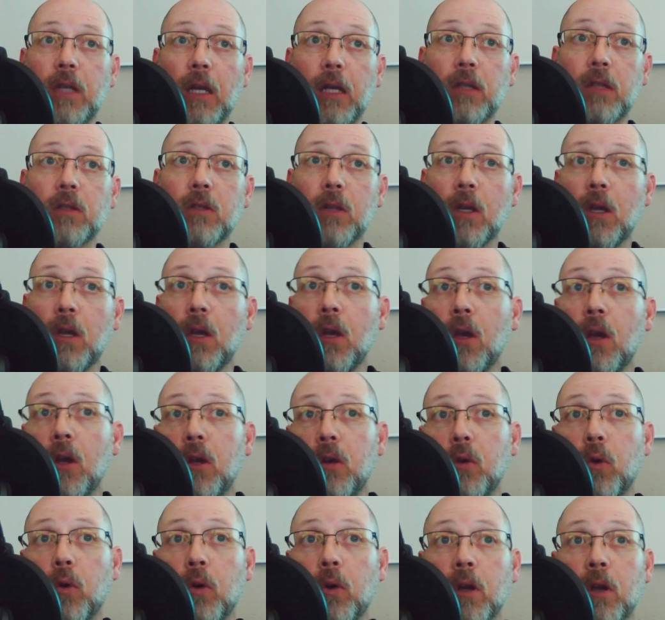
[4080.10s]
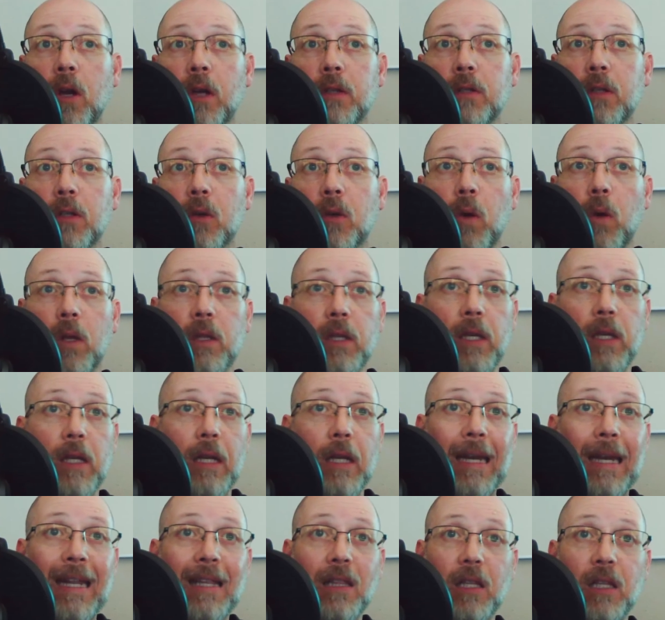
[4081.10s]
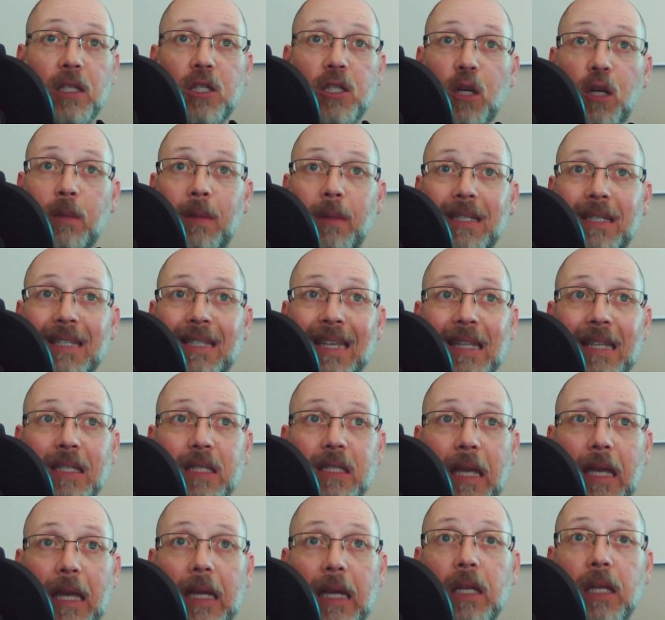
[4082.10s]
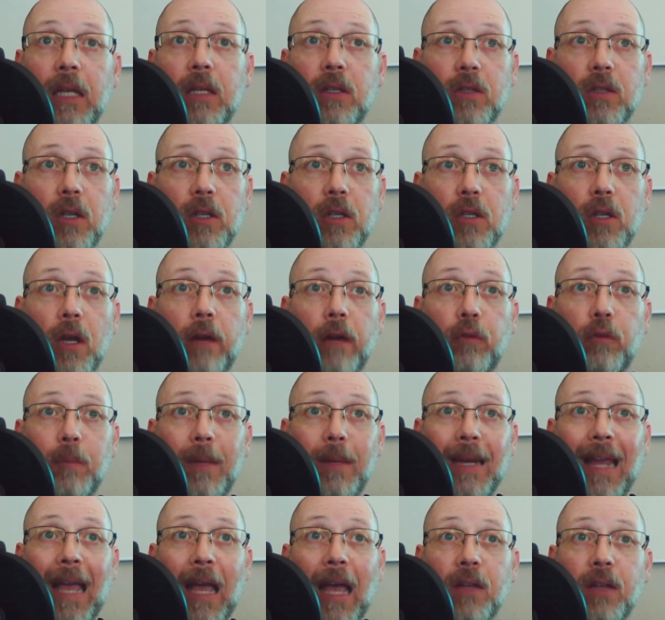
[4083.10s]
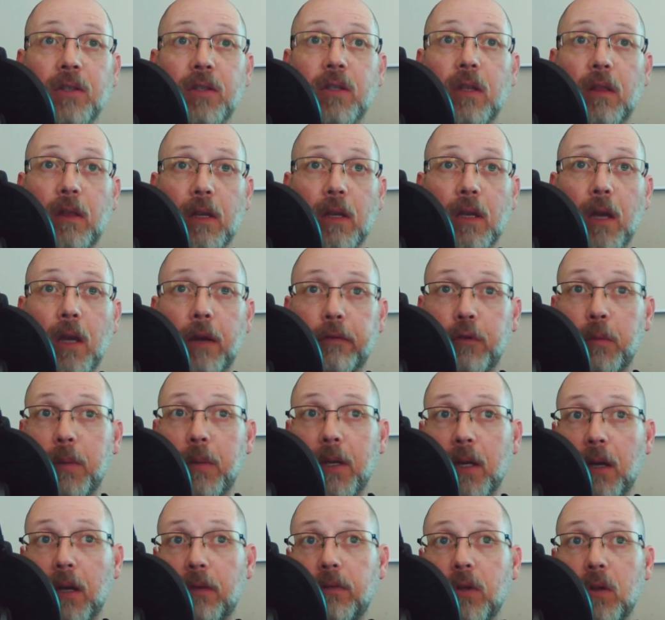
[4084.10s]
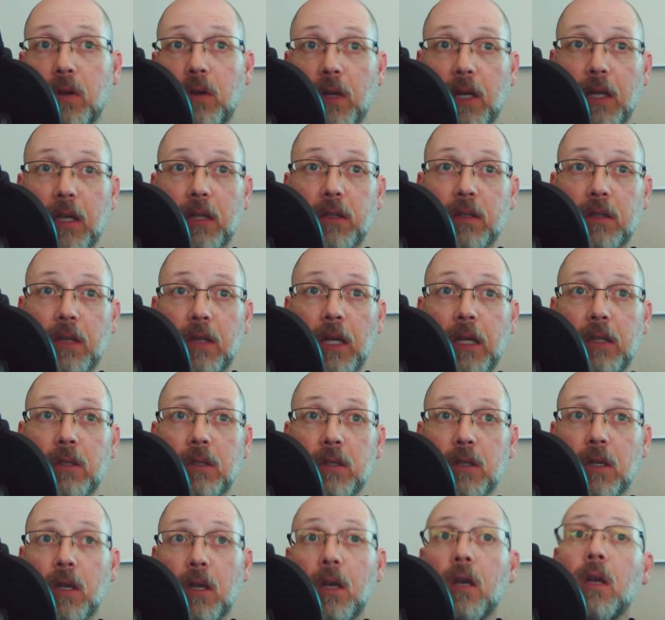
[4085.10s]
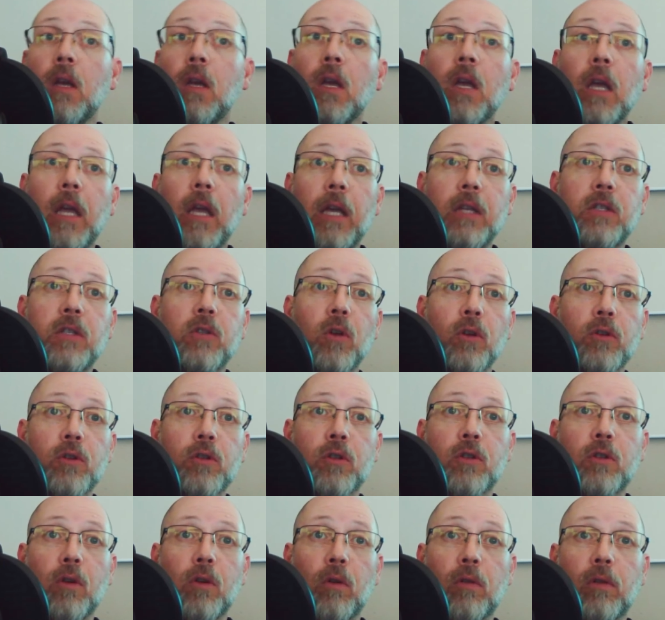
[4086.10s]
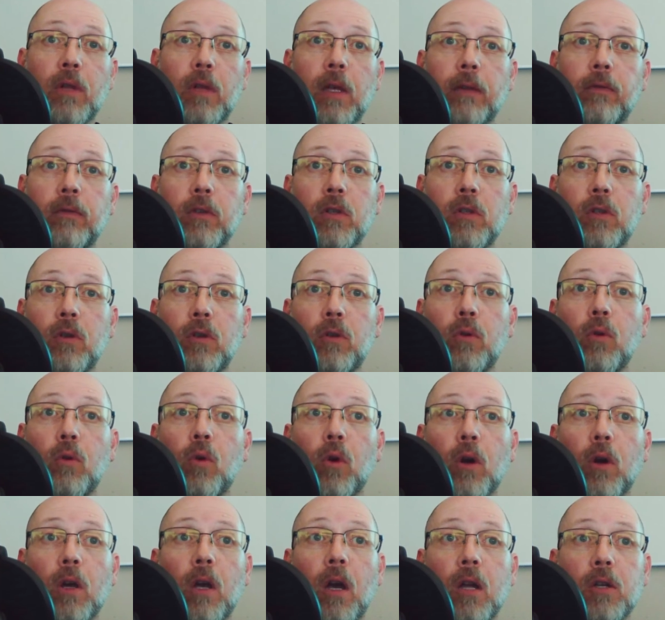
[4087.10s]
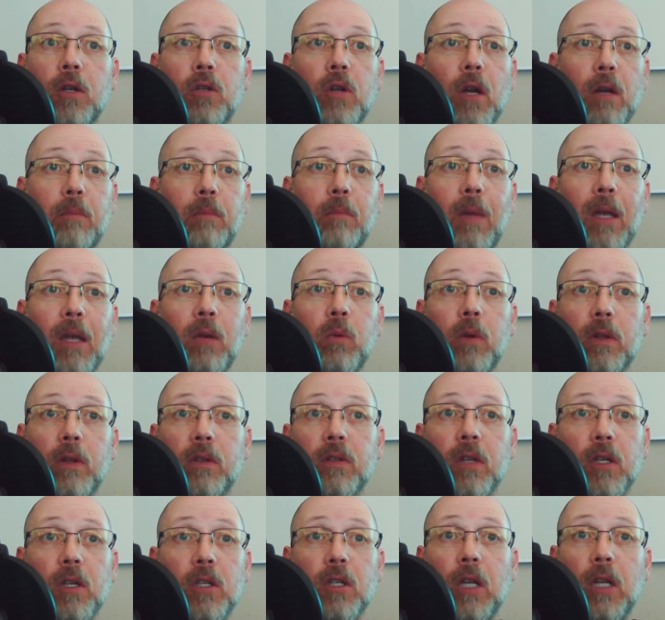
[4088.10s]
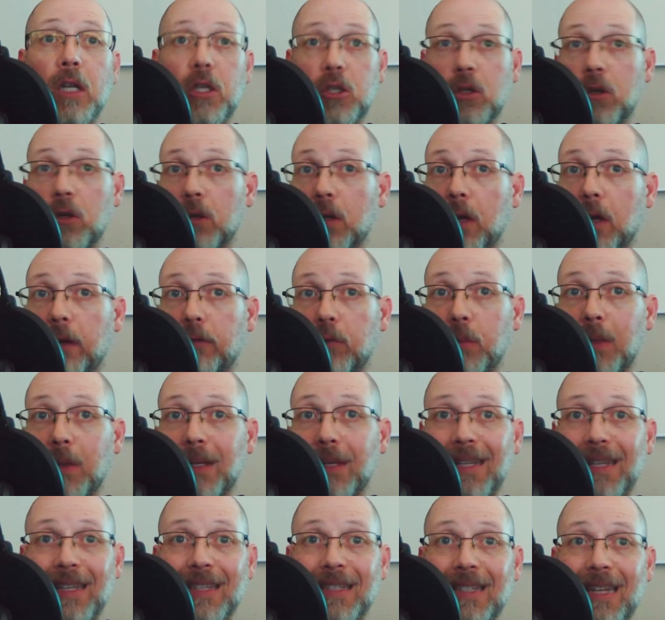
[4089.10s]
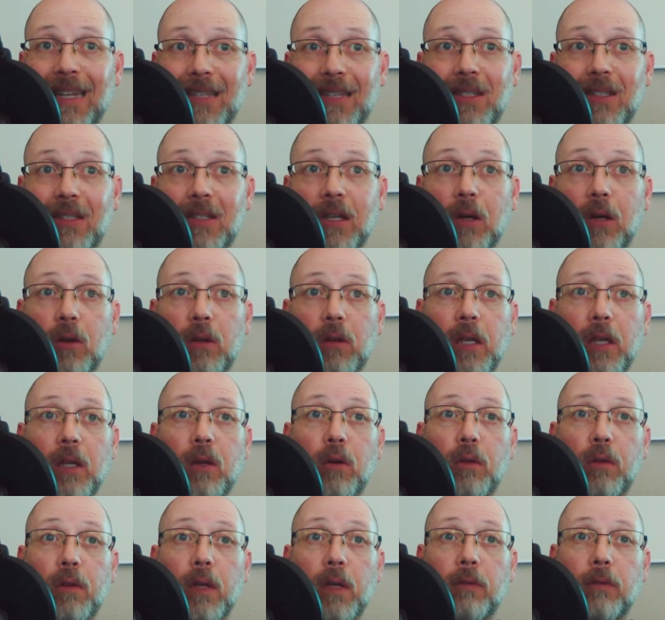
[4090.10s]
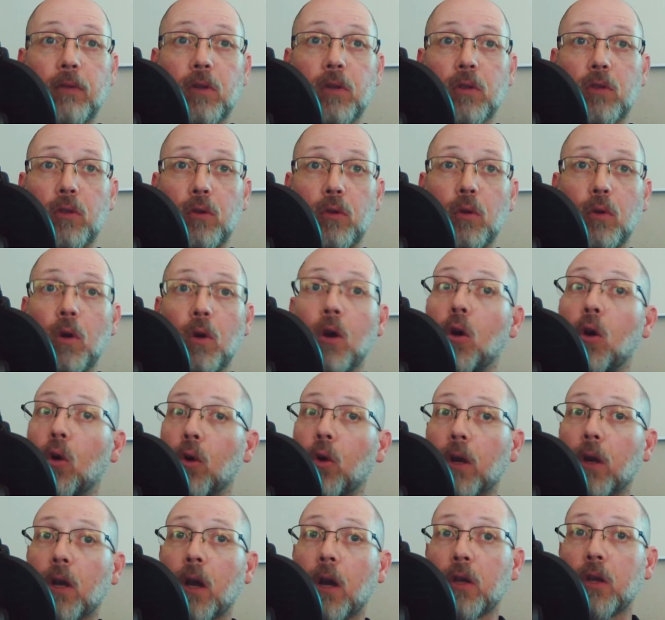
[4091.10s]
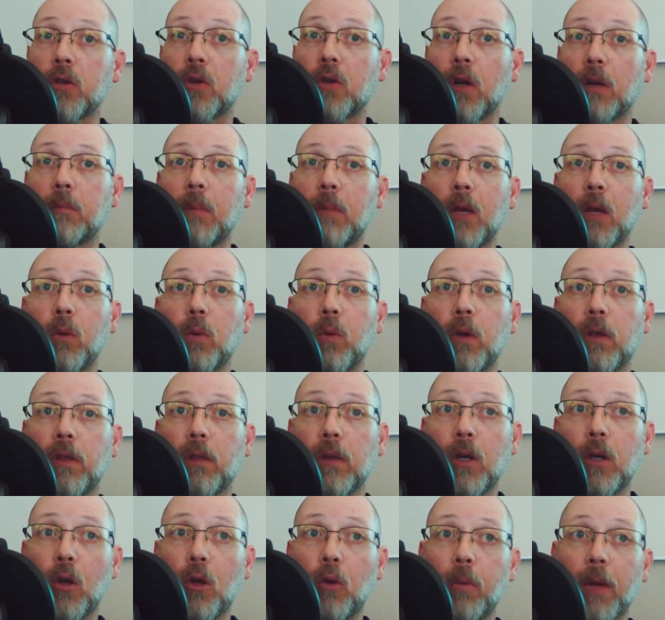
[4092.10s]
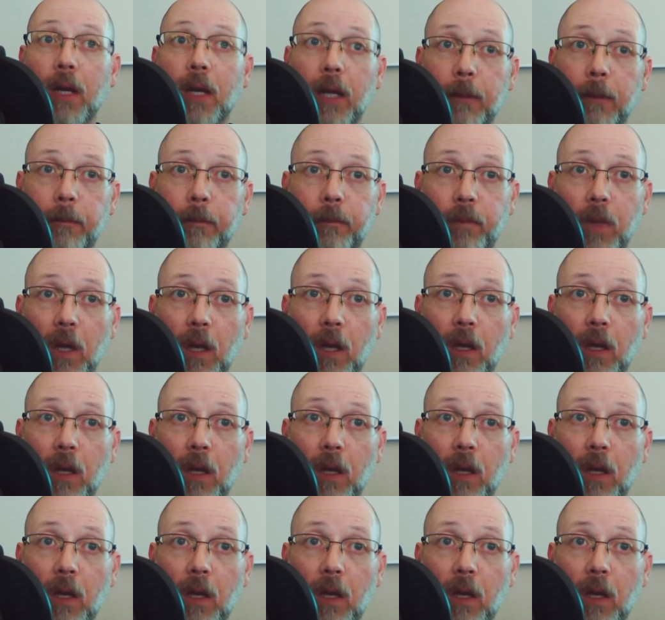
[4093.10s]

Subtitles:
States, nor consequently in any legitimate sense any such government as the government of the United States, a soldier's oath given to or contract made with such nation or government is necessarily an oath given to or a contract made with nobody.